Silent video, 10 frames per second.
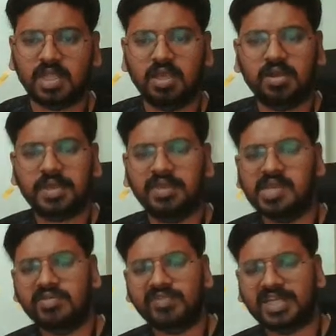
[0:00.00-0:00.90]
Okay,
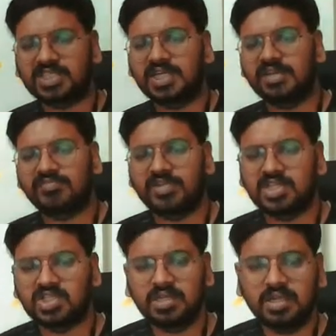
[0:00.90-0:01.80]
a function
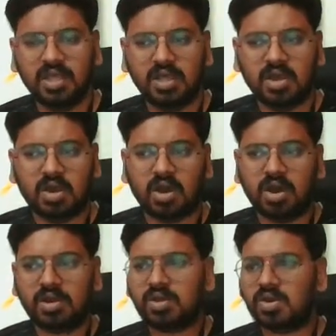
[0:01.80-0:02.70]
definition
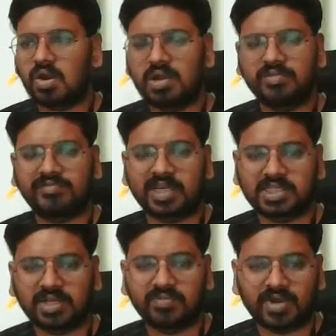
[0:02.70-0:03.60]
or called
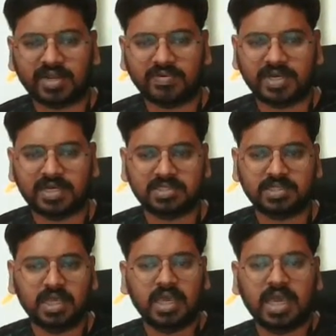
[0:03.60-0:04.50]
function, whatever it is.